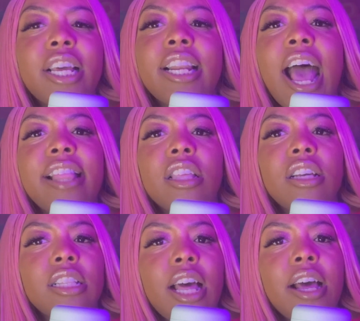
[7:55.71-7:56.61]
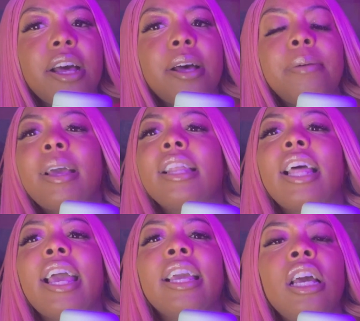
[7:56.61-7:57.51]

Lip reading: and at the club, and like,